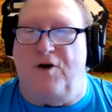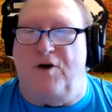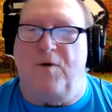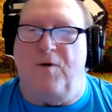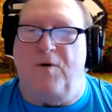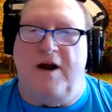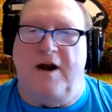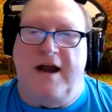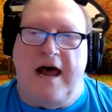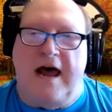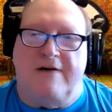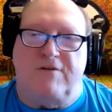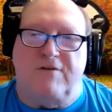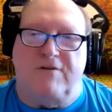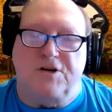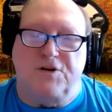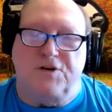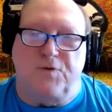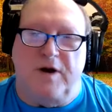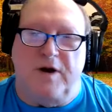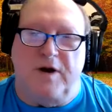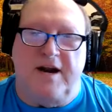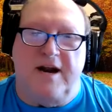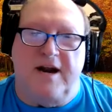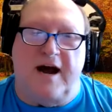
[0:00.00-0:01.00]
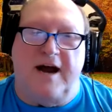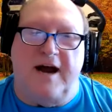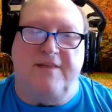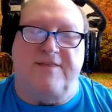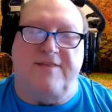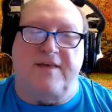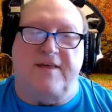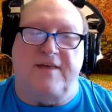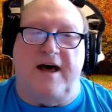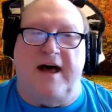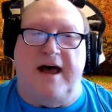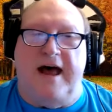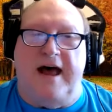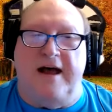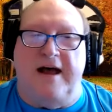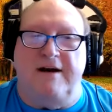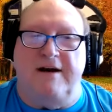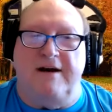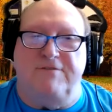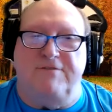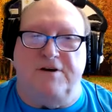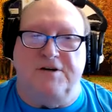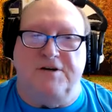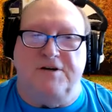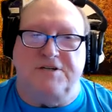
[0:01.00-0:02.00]
We're going to have our 29th
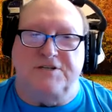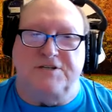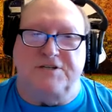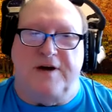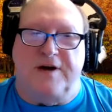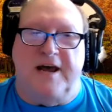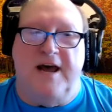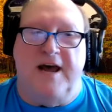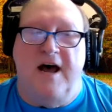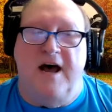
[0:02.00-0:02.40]
anniversary